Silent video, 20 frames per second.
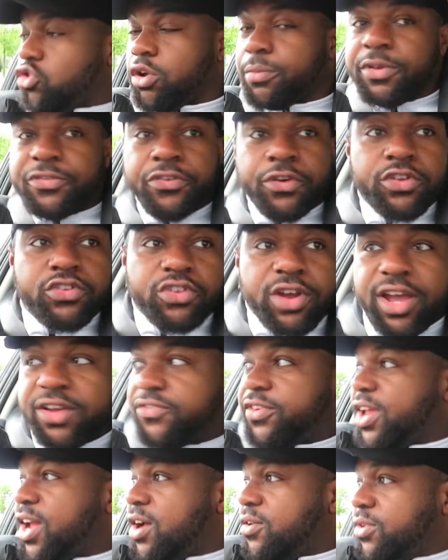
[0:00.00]
for a
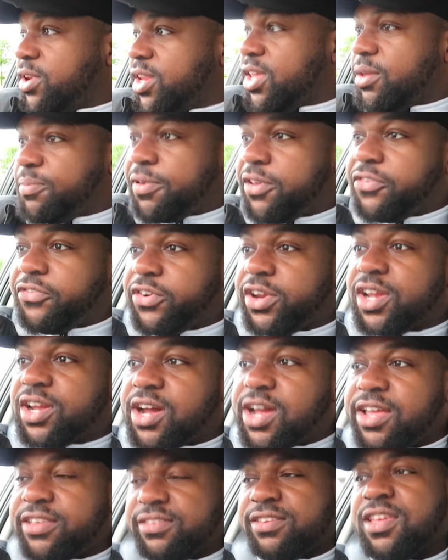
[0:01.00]
drive now in the EP3
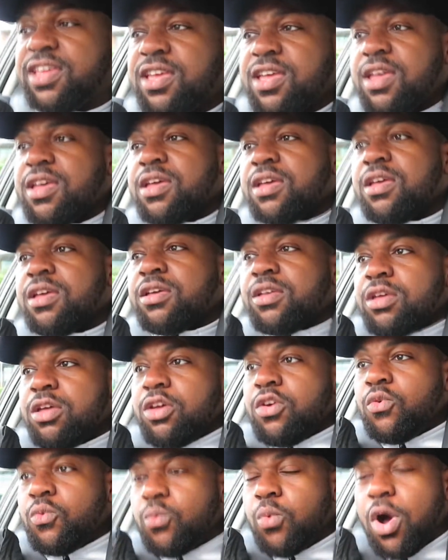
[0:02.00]
guys,
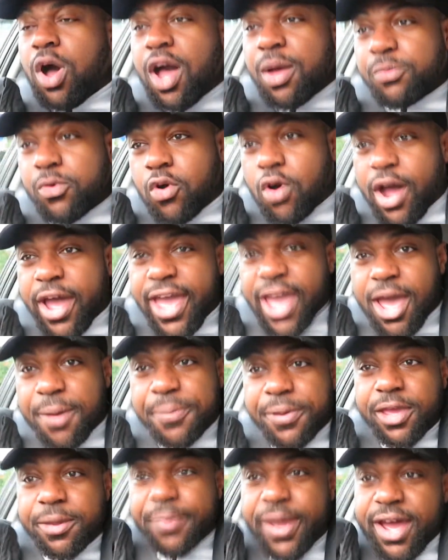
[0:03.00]
what I'm quite
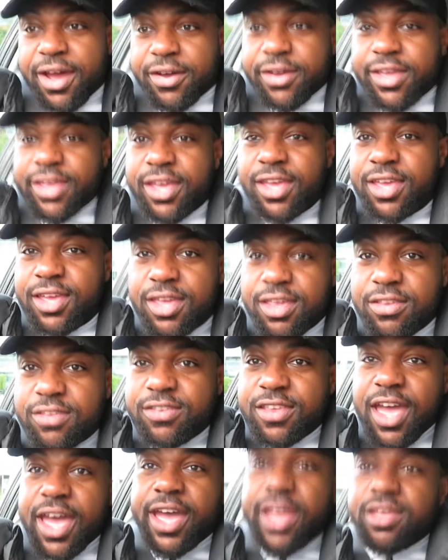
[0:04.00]
happy about is
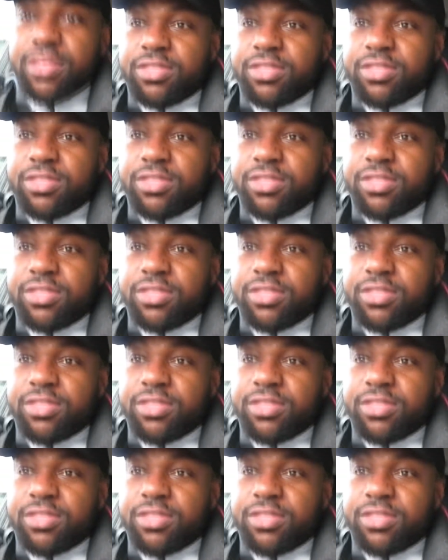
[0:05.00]
that